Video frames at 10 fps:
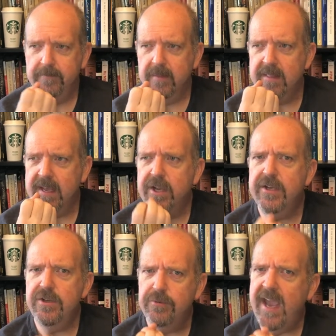That
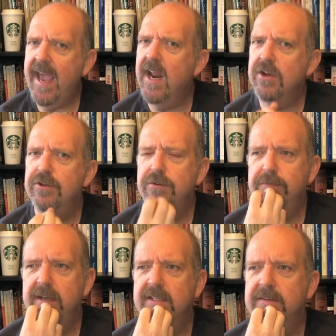you cannot do
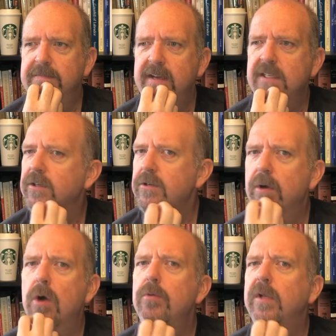face to face, so you
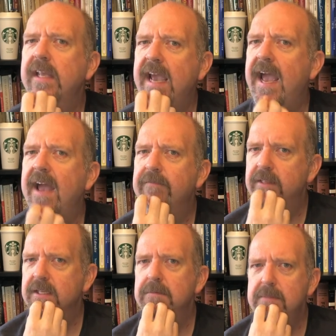only have
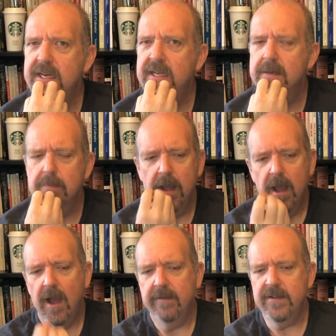this medium
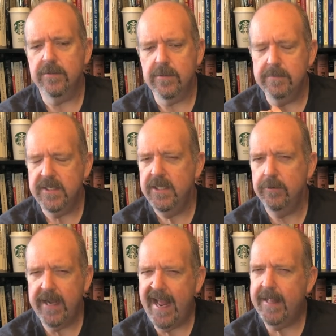of either the
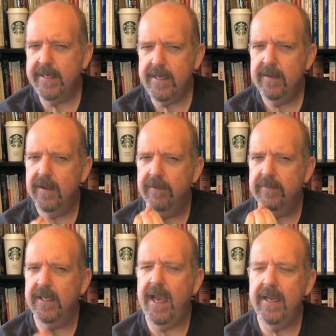materiality of
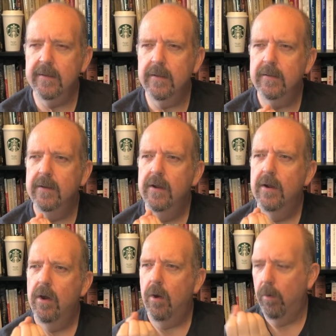the candle
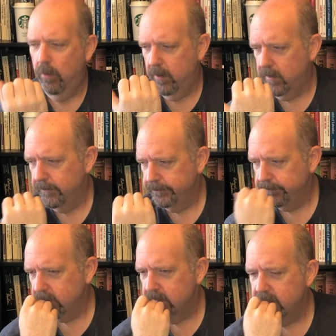or the